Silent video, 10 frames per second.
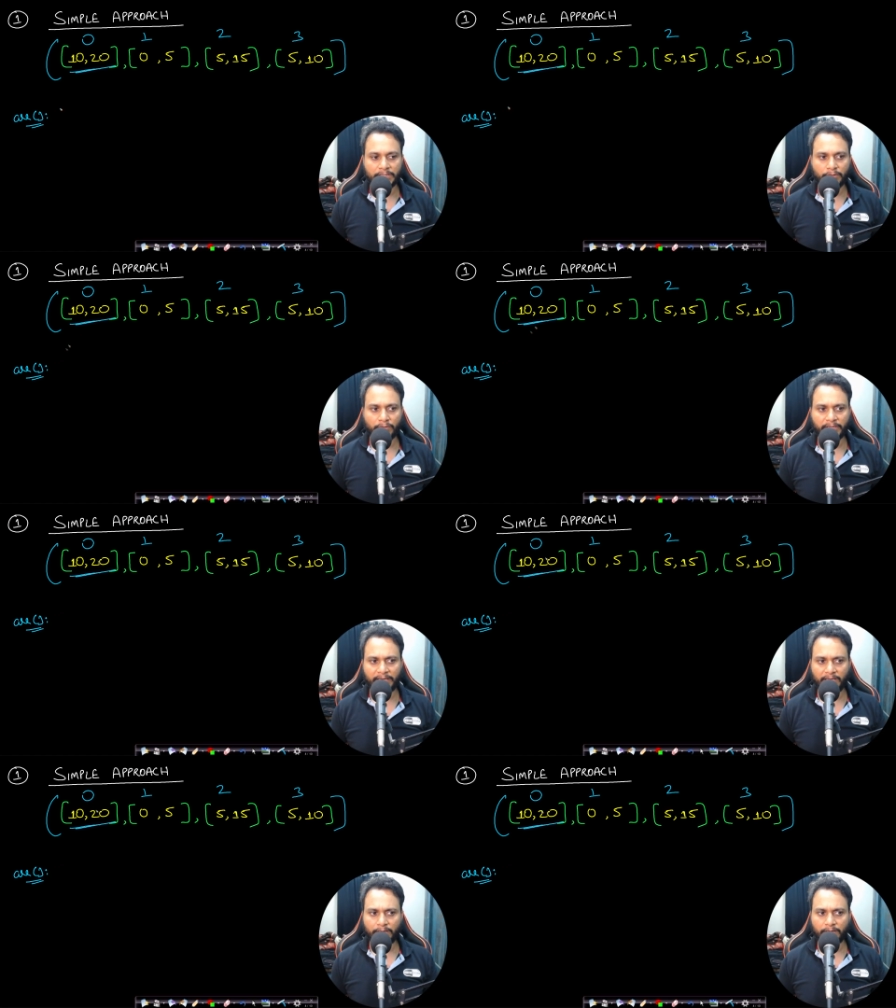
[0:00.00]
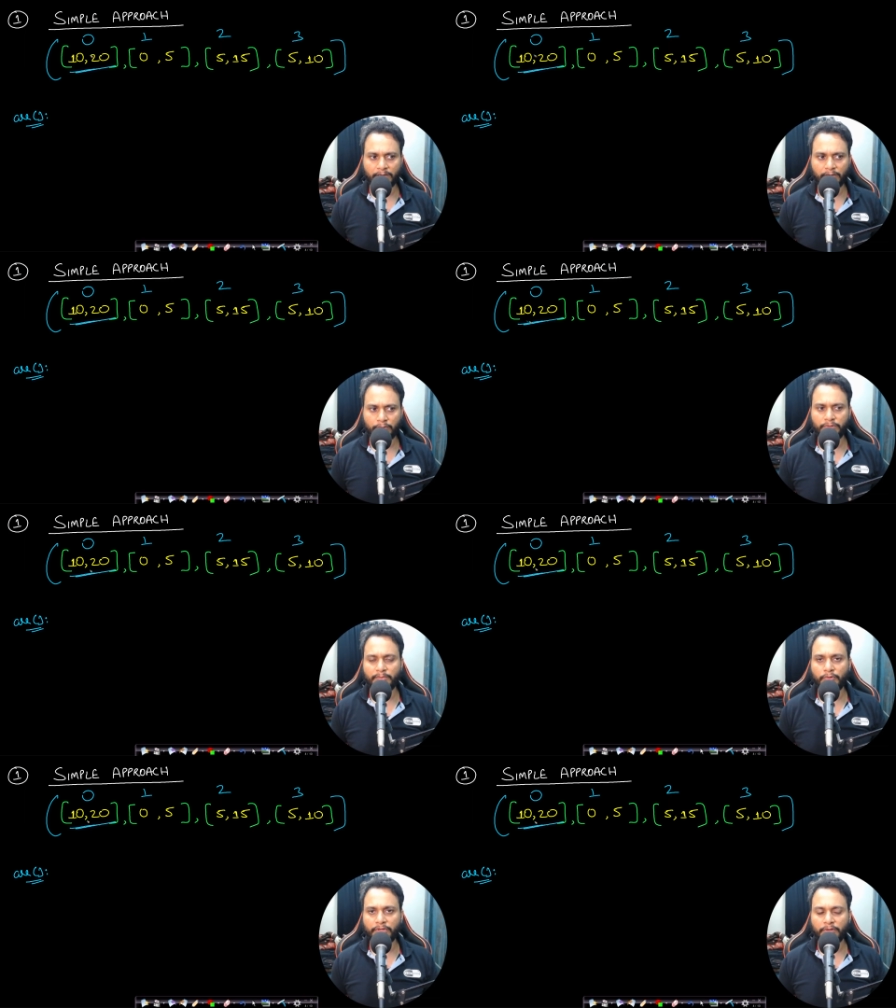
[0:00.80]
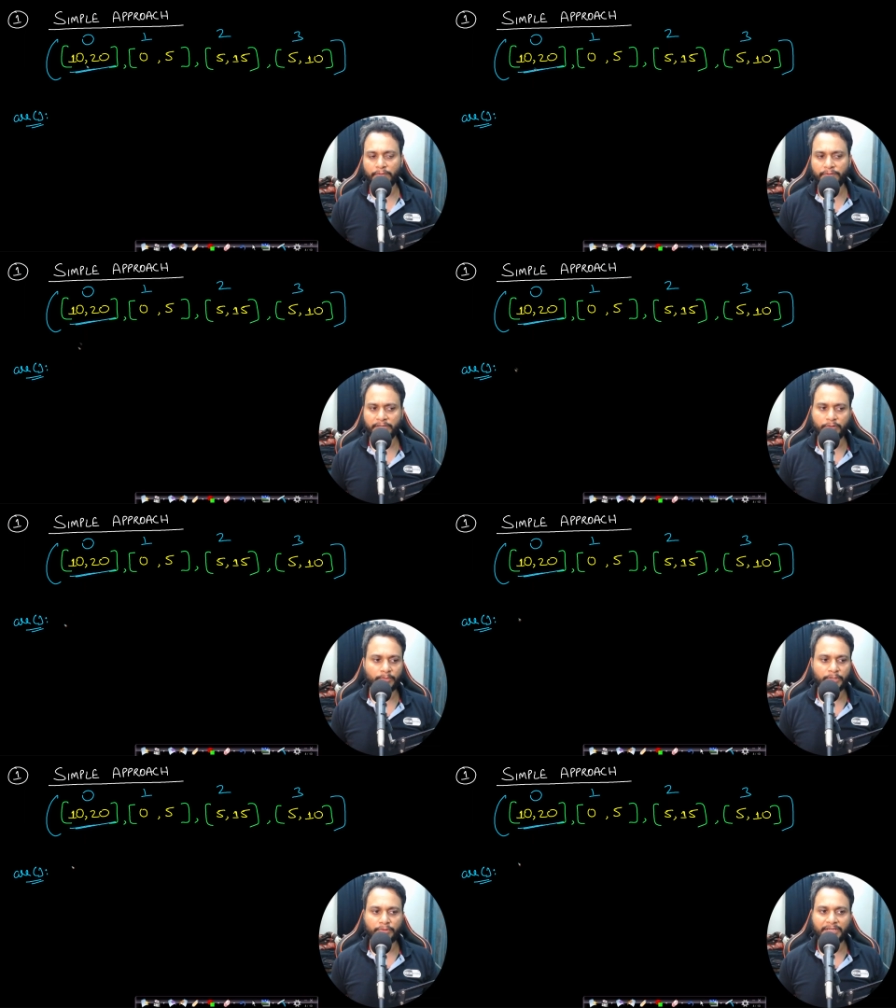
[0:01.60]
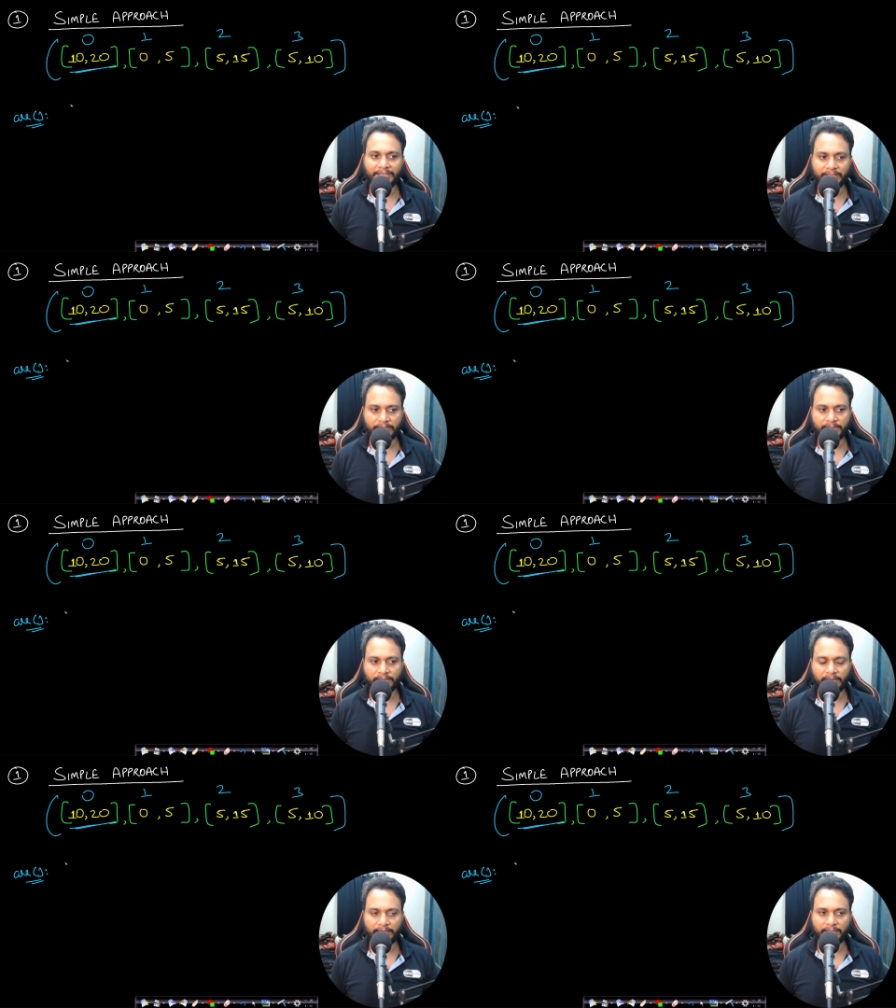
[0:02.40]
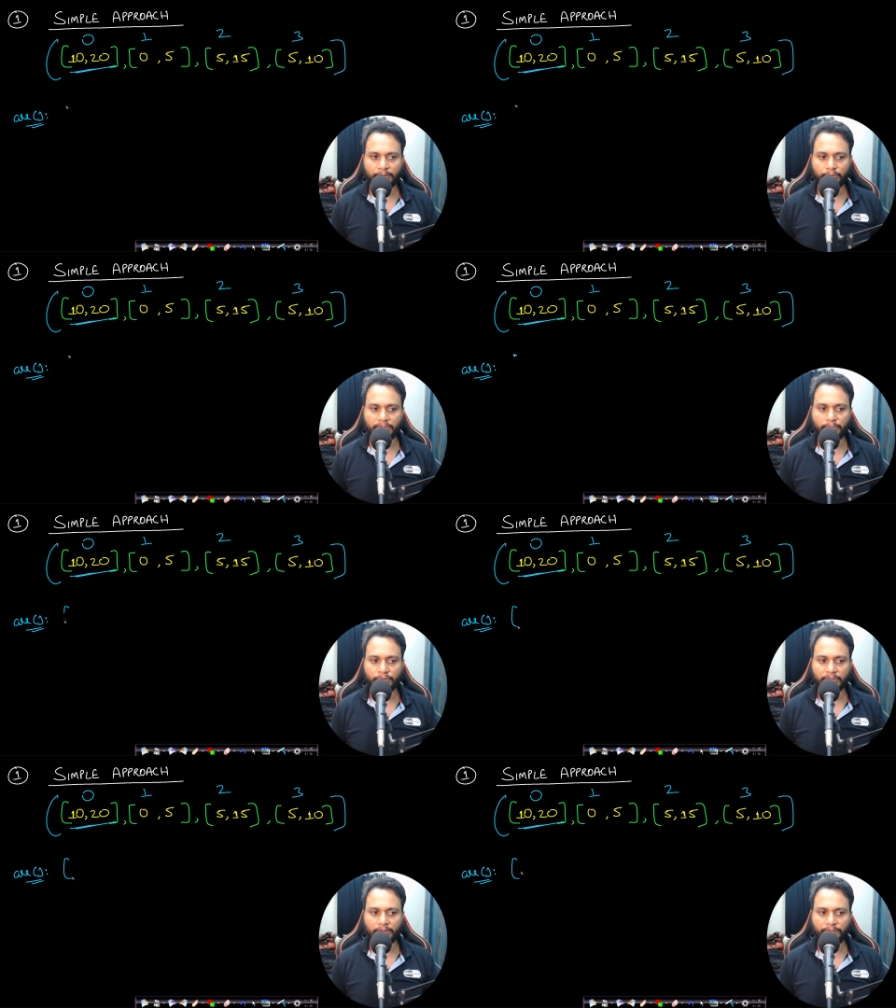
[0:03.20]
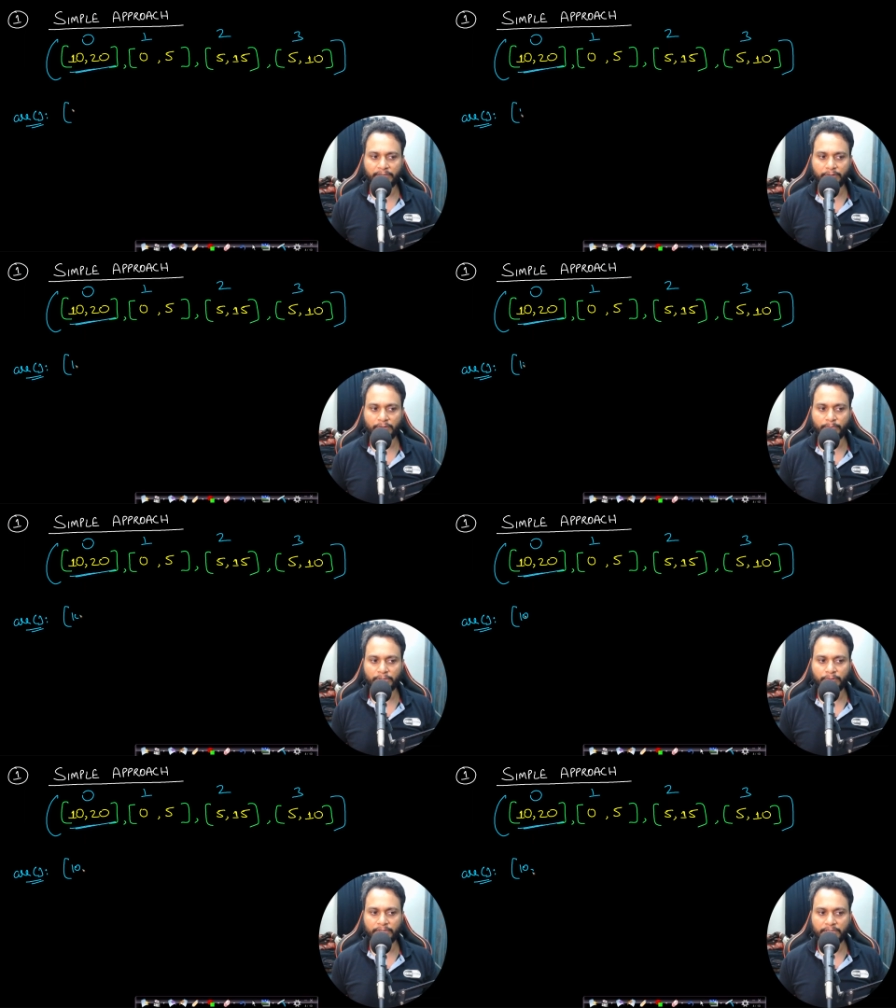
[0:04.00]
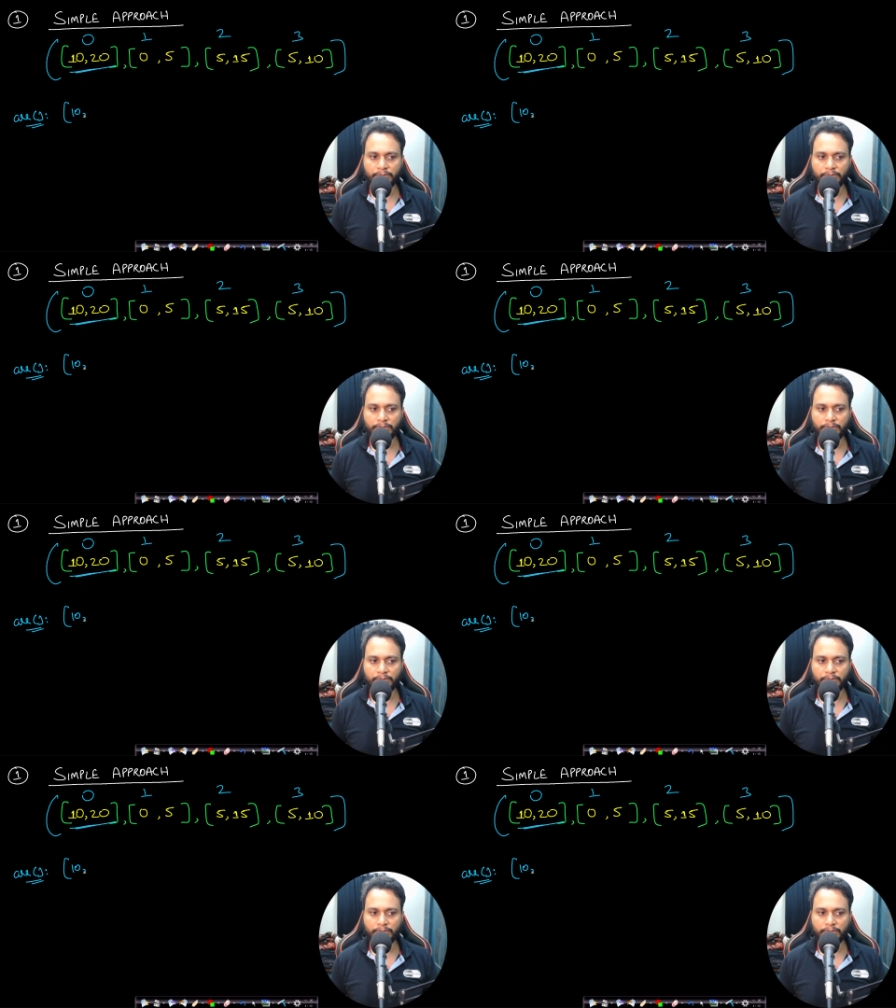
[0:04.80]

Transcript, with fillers: So can I uh, do the booking of 10 comma 20? Yes, I can do the booking of 10 comma 20.